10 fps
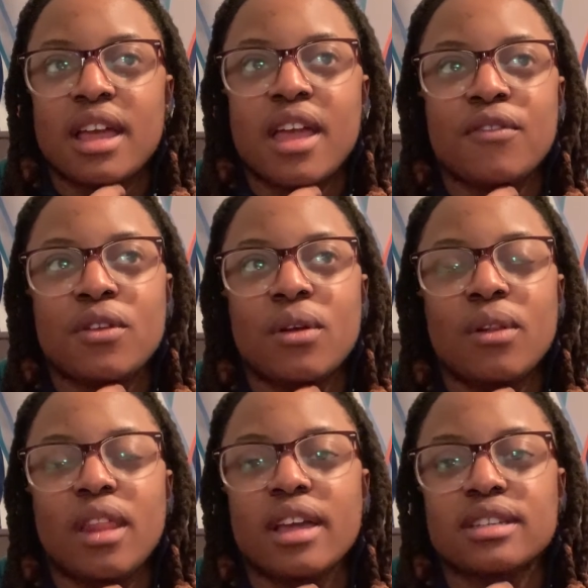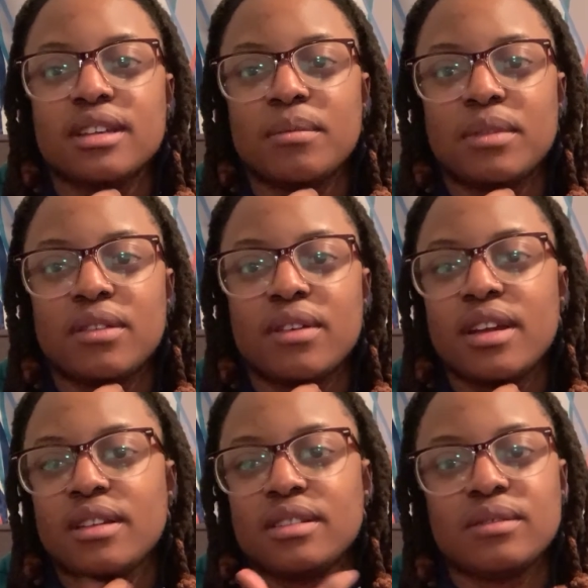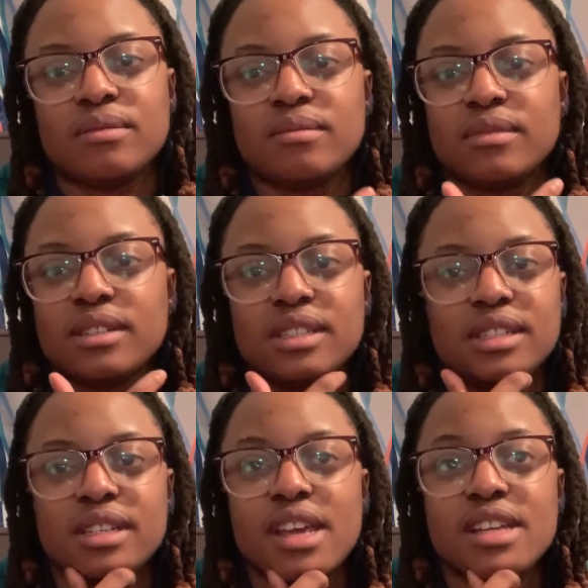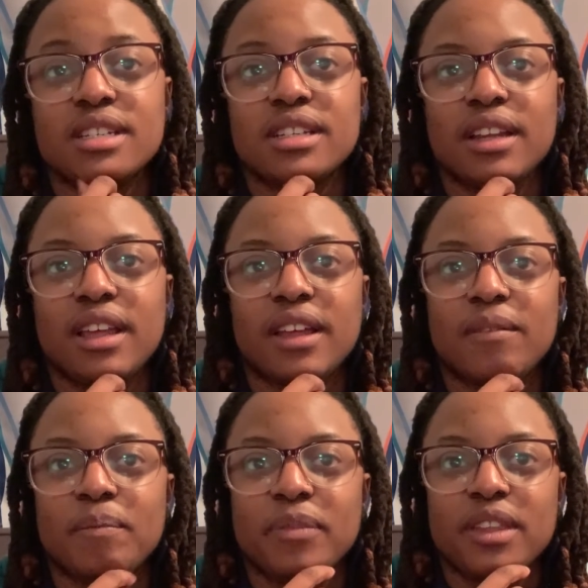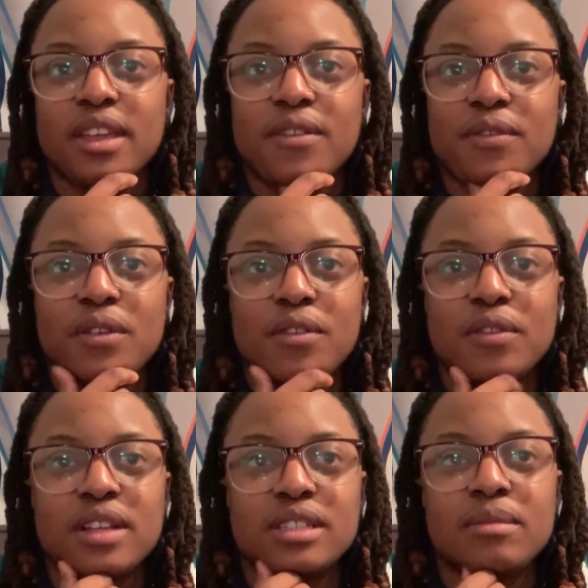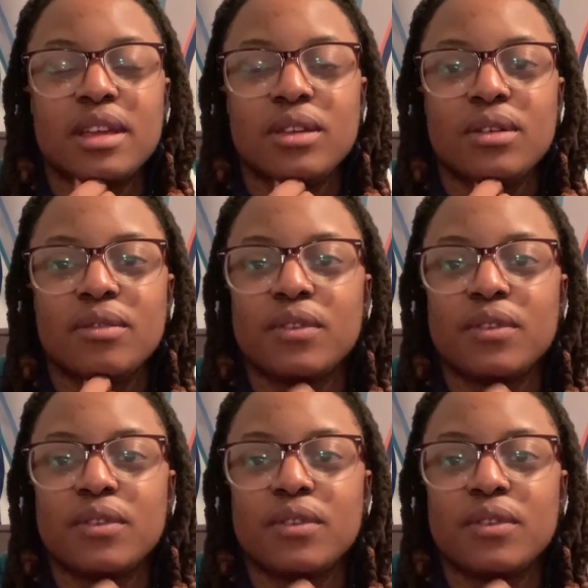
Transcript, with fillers: if you don't like something, right? Just change it. Like, if, you, if it doesn't make you